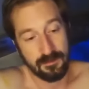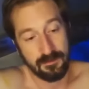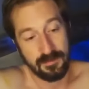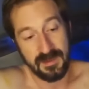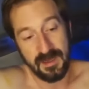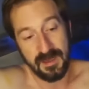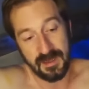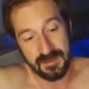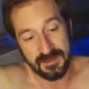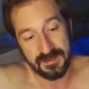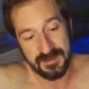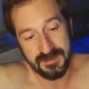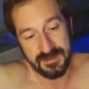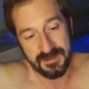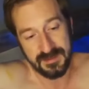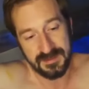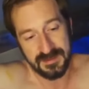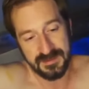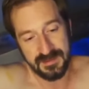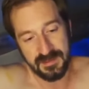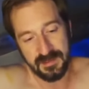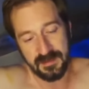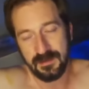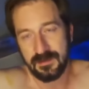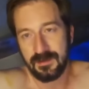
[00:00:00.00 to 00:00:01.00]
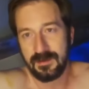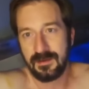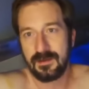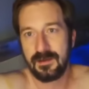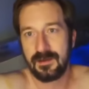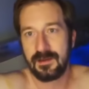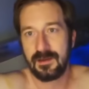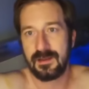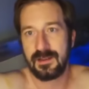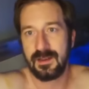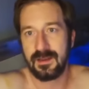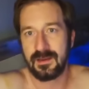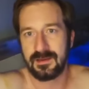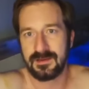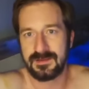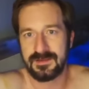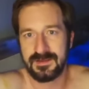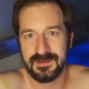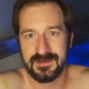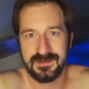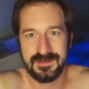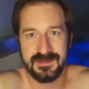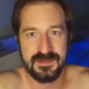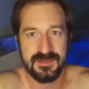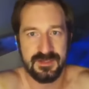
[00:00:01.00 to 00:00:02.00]
Yeah, it's just again, it's
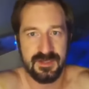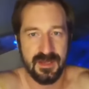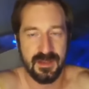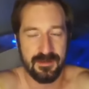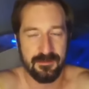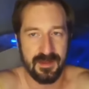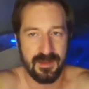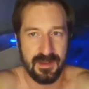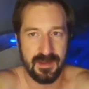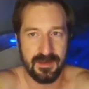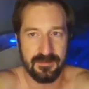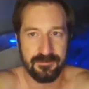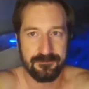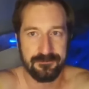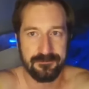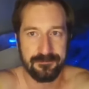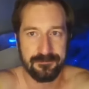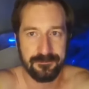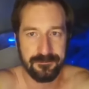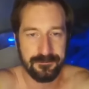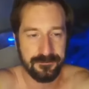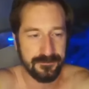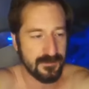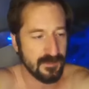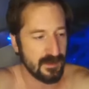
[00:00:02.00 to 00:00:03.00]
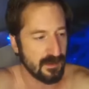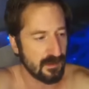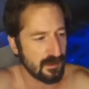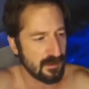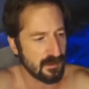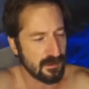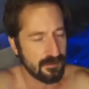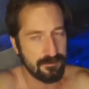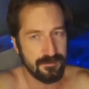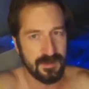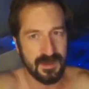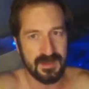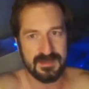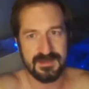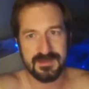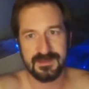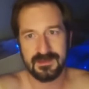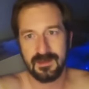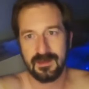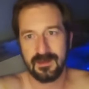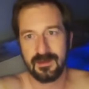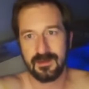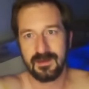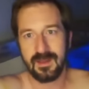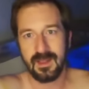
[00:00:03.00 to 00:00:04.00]
a decision I made uh,
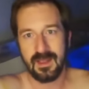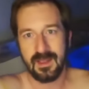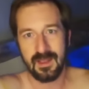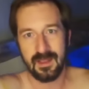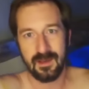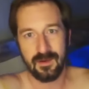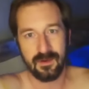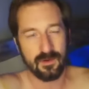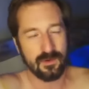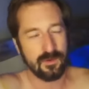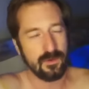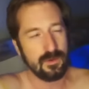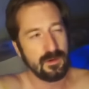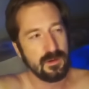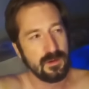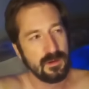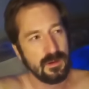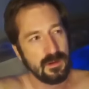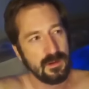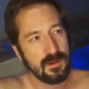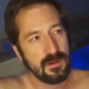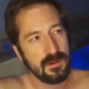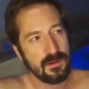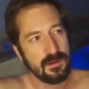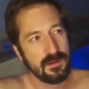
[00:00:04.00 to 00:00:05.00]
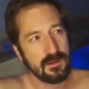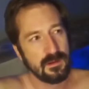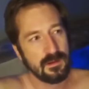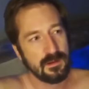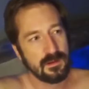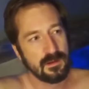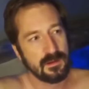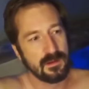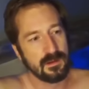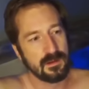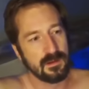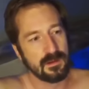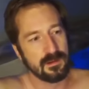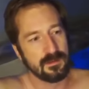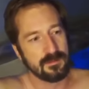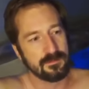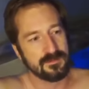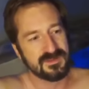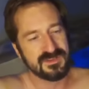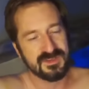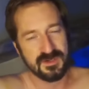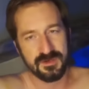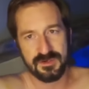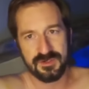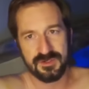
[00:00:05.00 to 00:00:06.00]
based on how
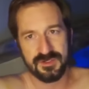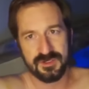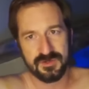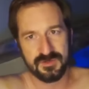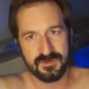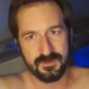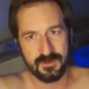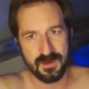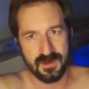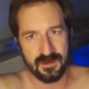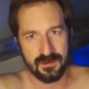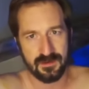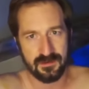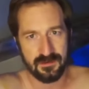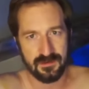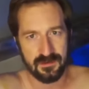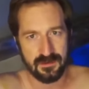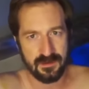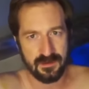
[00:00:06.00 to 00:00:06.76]
um, certain shows went